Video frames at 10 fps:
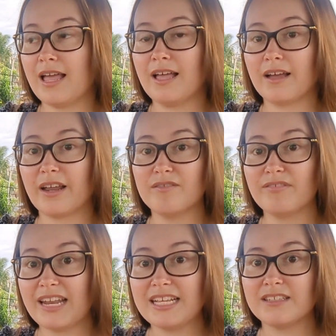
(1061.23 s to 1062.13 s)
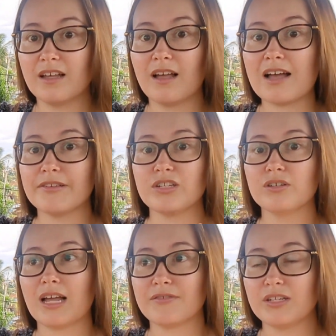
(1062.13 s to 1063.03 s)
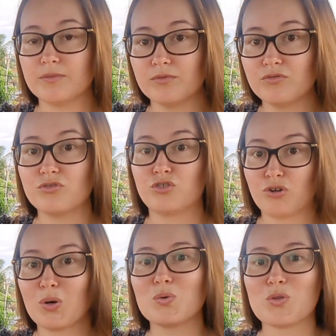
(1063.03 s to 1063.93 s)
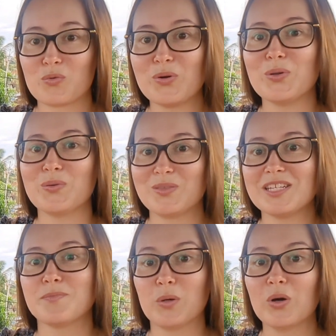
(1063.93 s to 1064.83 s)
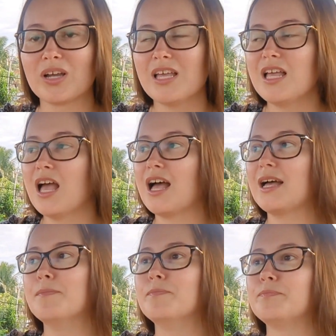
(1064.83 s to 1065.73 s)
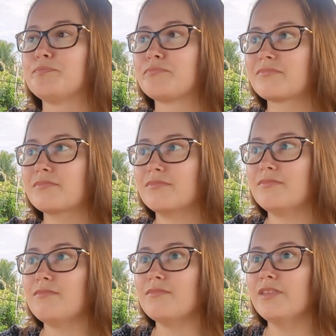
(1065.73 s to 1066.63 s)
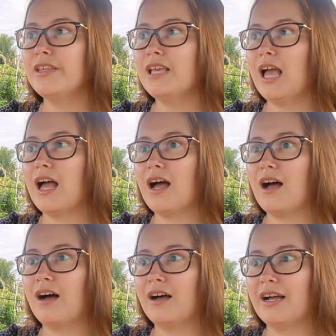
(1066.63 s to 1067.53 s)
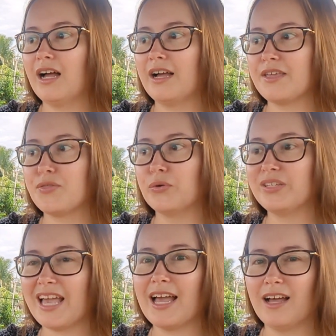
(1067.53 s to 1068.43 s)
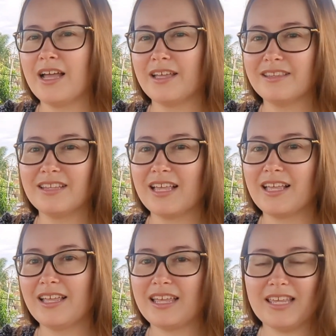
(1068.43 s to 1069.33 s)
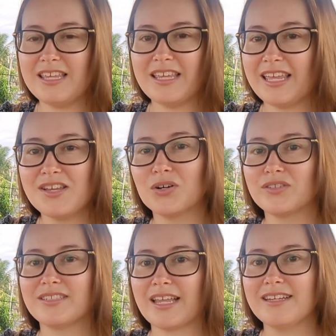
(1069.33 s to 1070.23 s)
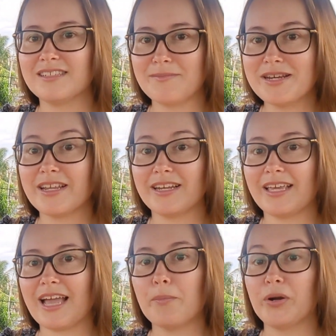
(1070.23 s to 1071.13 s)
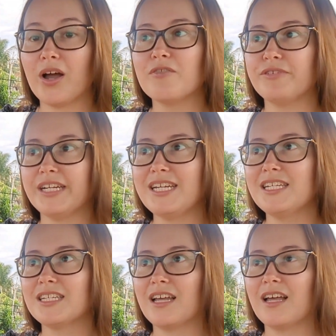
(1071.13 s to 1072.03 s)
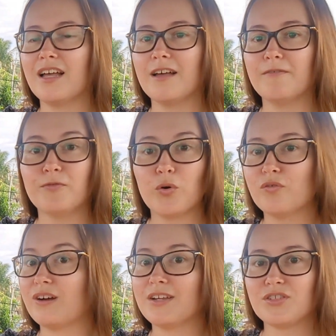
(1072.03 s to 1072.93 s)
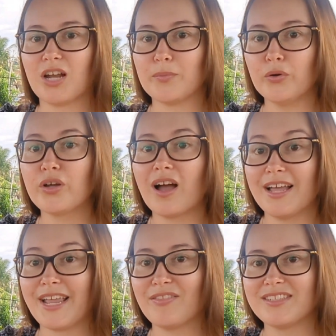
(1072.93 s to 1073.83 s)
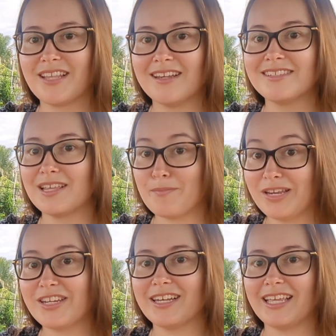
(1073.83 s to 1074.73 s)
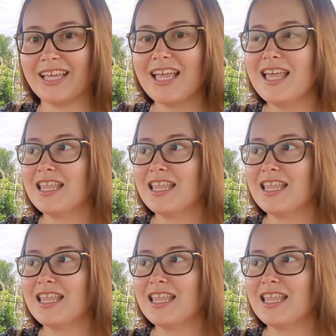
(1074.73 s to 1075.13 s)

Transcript: uh, kind of later, having having struggled through this book, um, uh, I thought, yeah. I, He, he got the sense immediately, and when I read a four or five star book, I get the sense immediately